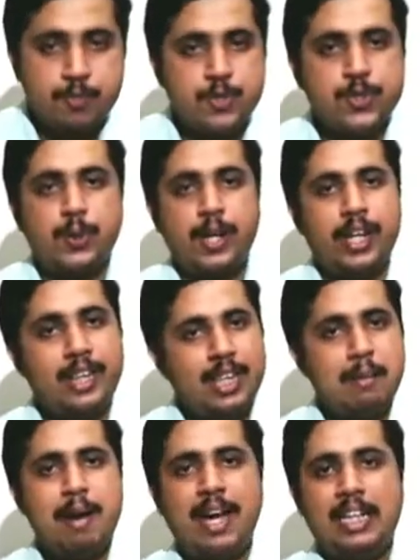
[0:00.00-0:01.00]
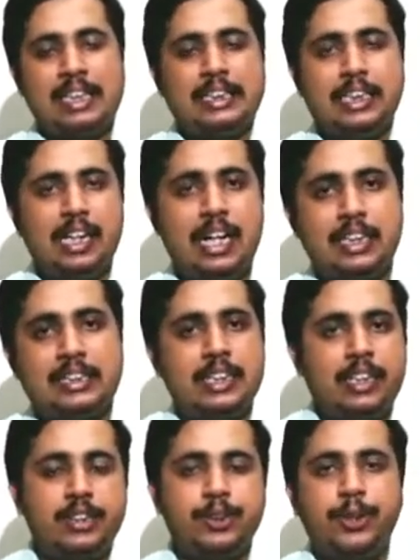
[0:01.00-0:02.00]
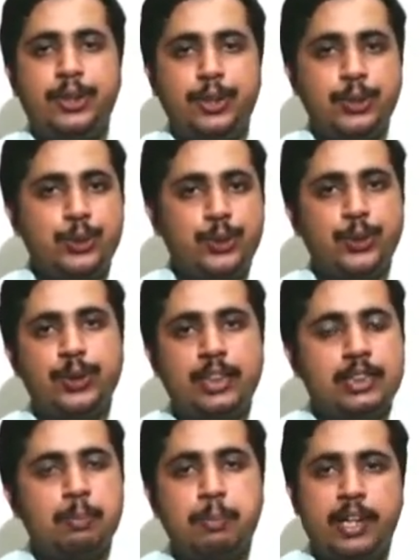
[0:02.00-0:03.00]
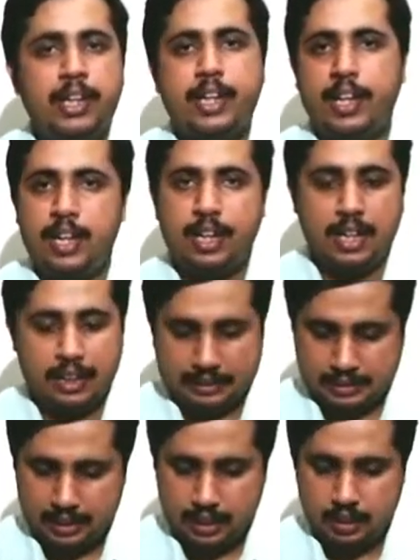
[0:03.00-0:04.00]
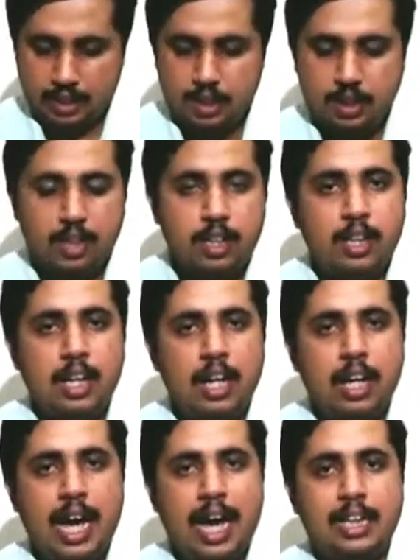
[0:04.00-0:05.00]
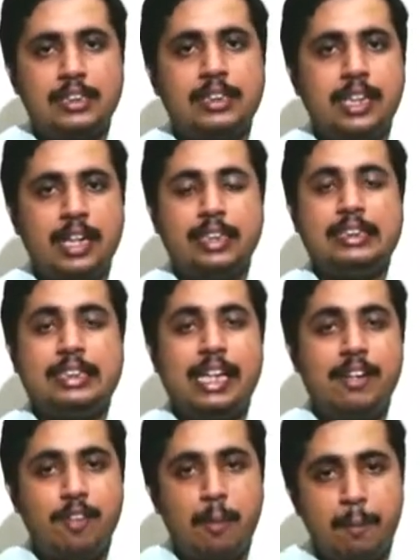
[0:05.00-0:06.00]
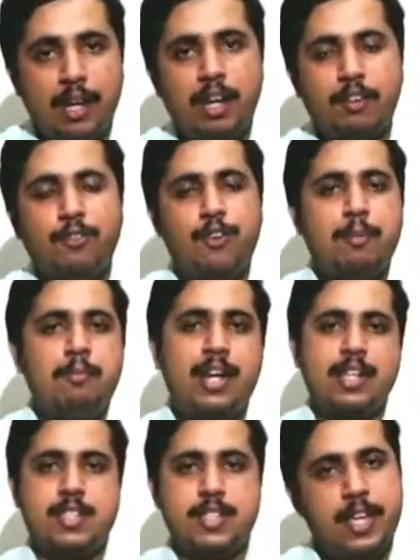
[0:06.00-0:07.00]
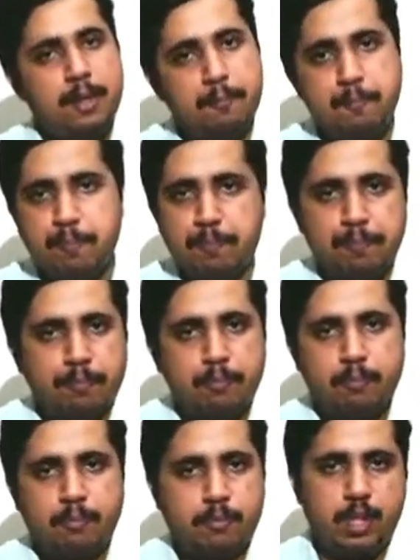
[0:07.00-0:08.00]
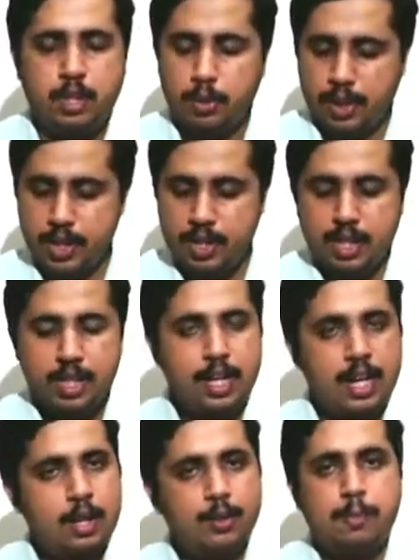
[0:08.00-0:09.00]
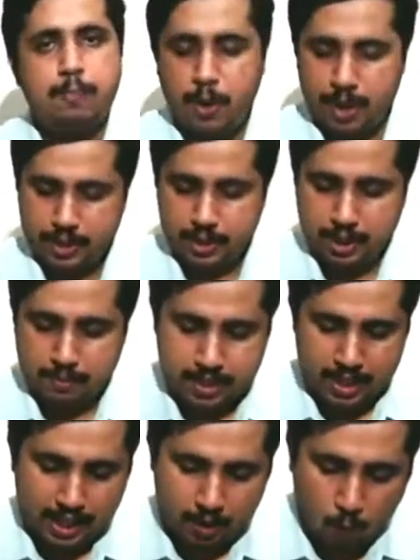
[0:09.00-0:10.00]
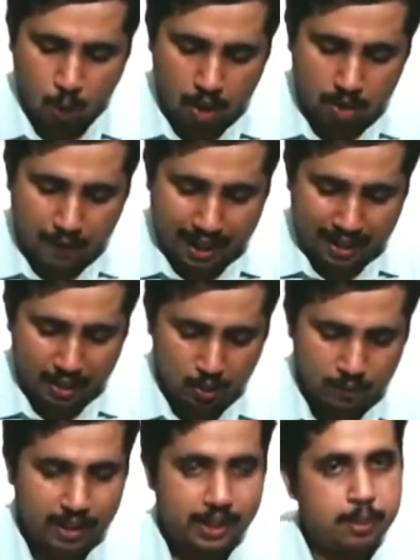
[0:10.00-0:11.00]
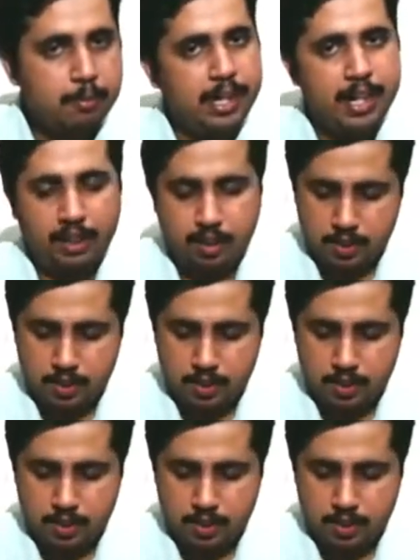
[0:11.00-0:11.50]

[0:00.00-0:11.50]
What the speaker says: So in the balance sheet, lesser is going to show this particular asset as receivable from lessee. Okay. Now the point comes, at what value will it be done?